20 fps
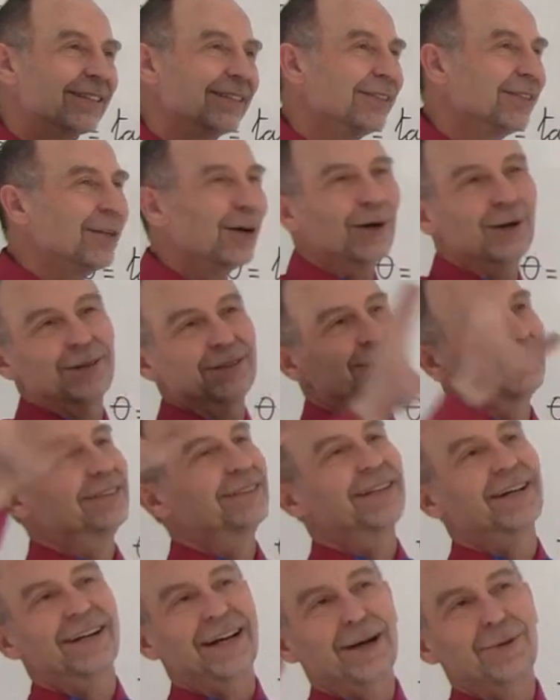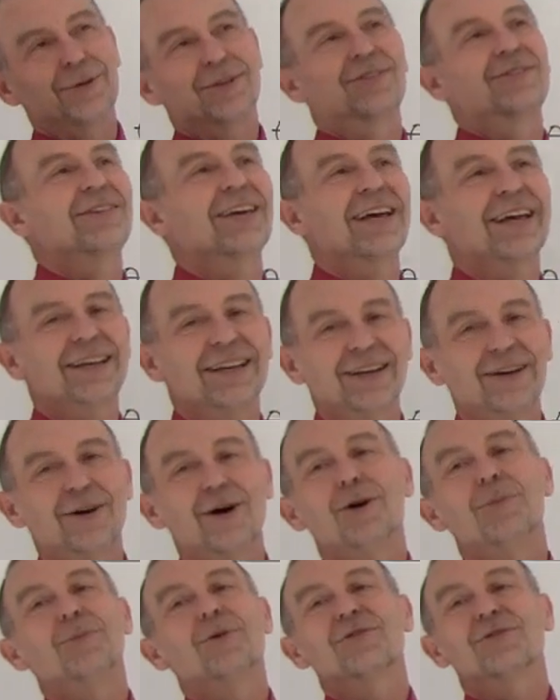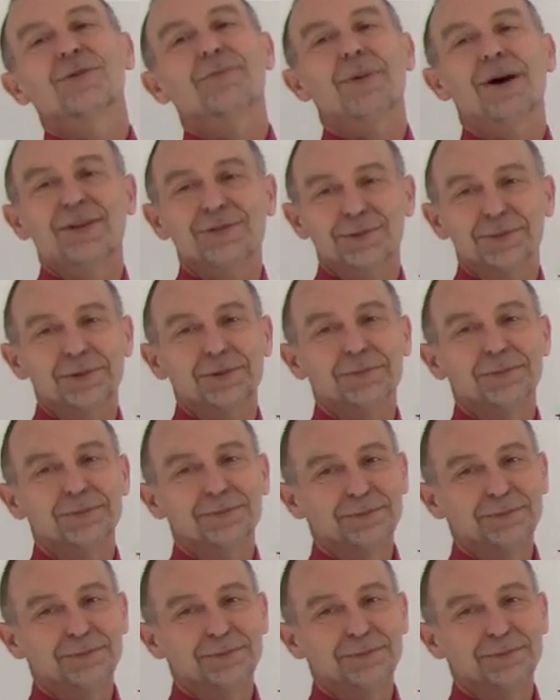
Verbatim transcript: no, no, I would say almost impossible.